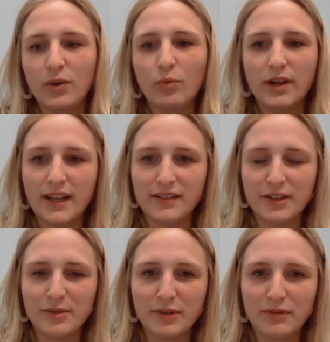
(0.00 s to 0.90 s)
what I
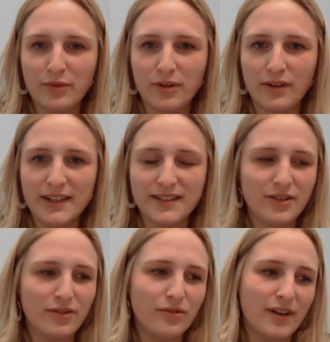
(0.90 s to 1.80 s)
learned before? And
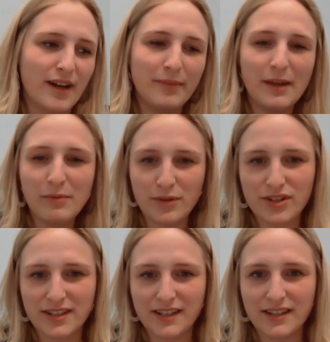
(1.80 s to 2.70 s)
so maybe we
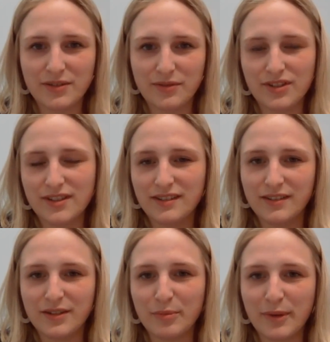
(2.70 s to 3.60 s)
just get into it just a
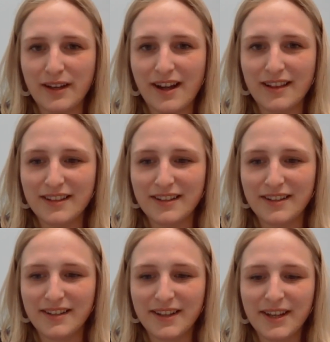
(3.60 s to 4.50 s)
little bit on
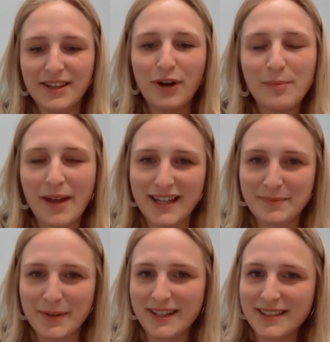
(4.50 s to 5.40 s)
the farm
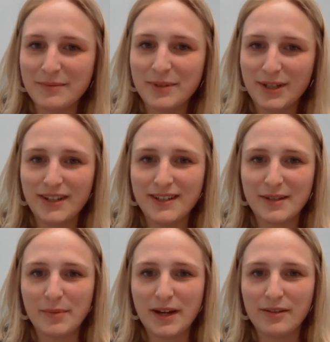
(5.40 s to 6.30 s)
aspect, because I'm curious
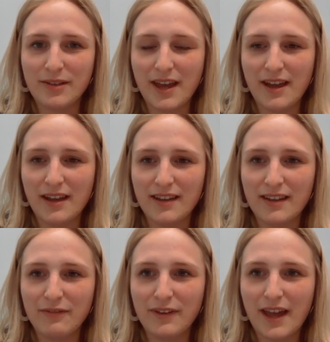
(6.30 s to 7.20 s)
about that,
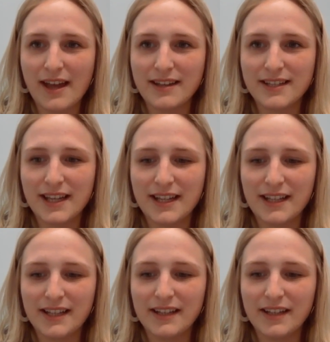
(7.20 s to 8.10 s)
if it has
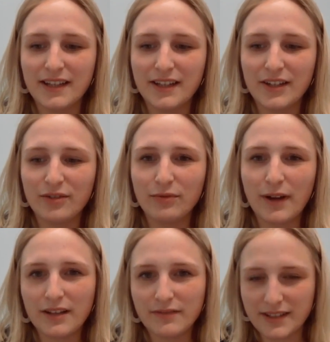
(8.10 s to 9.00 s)
any
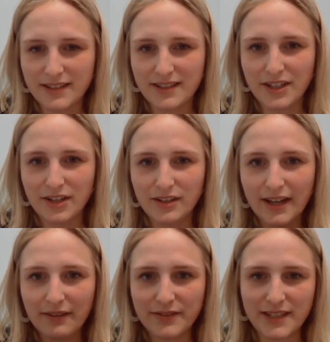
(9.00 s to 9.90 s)
relevance to your
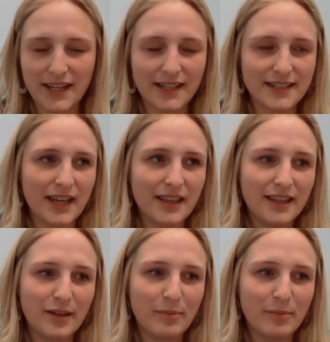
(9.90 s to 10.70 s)
life today. Because I think